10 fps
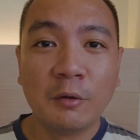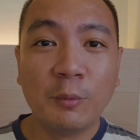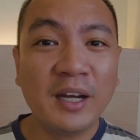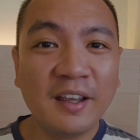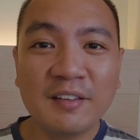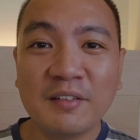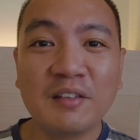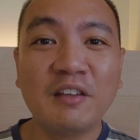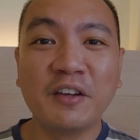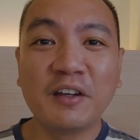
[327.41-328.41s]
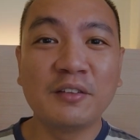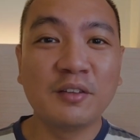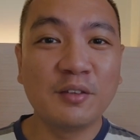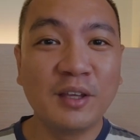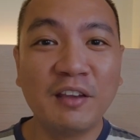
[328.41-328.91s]
Well, I guess it's difficult
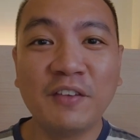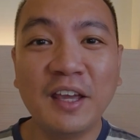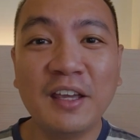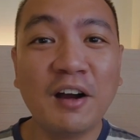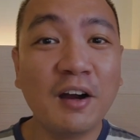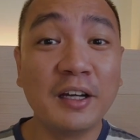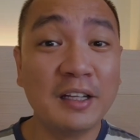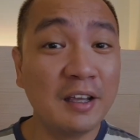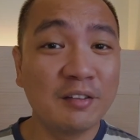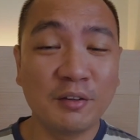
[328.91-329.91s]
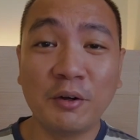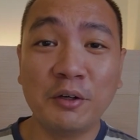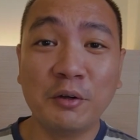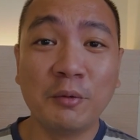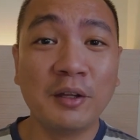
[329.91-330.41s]
to give a hard yes or
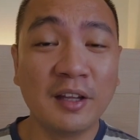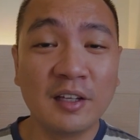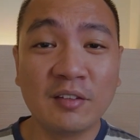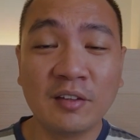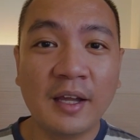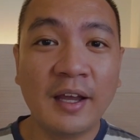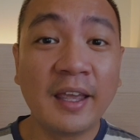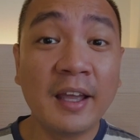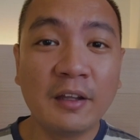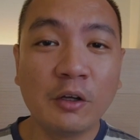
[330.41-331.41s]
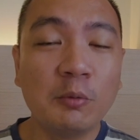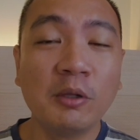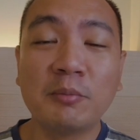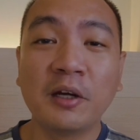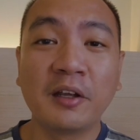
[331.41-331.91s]
no on this. Again, the
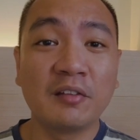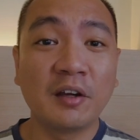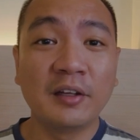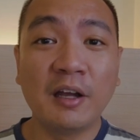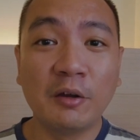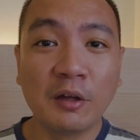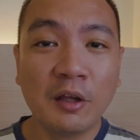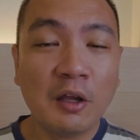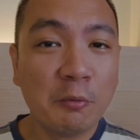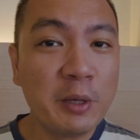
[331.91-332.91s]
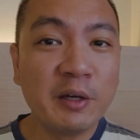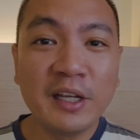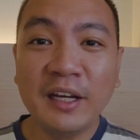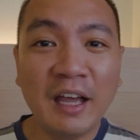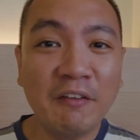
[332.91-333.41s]
global markets are down. We
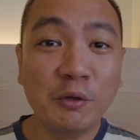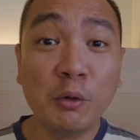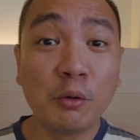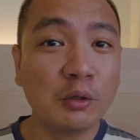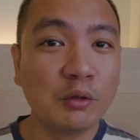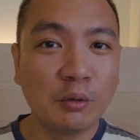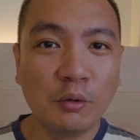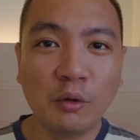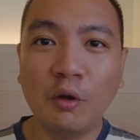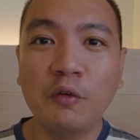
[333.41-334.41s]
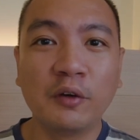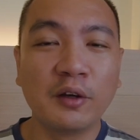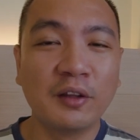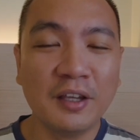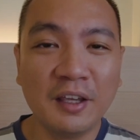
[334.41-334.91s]
really have no control
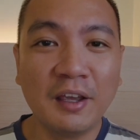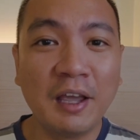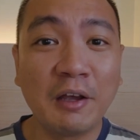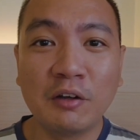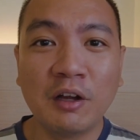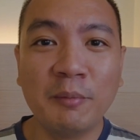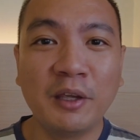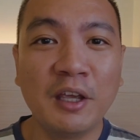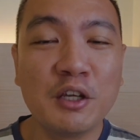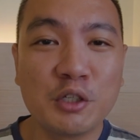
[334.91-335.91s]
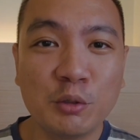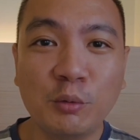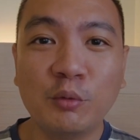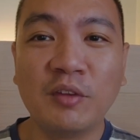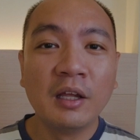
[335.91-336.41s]
over the economic
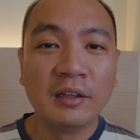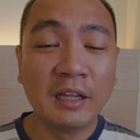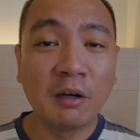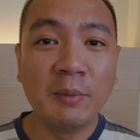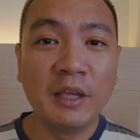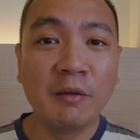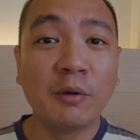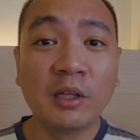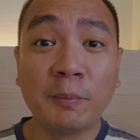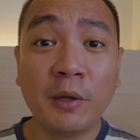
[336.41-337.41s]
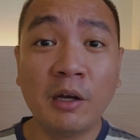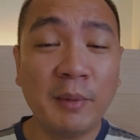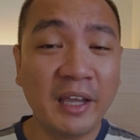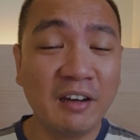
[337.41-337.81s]
issues that are being brought upon by